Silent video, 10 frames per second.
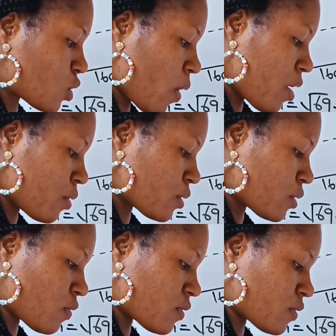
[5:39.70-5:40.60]
square
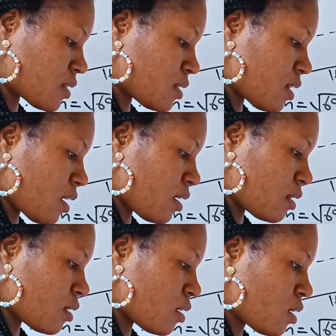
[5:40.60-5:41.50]
root of
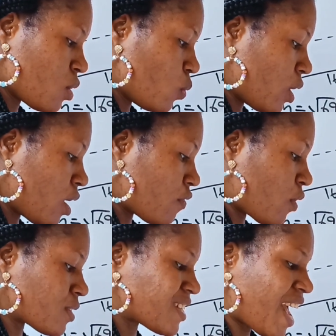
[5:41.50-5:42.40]
69 will
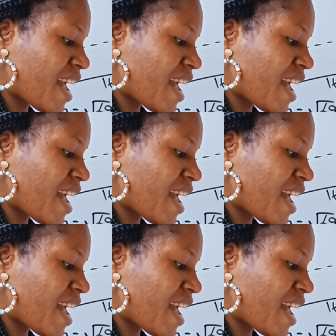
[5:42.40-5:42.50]
give us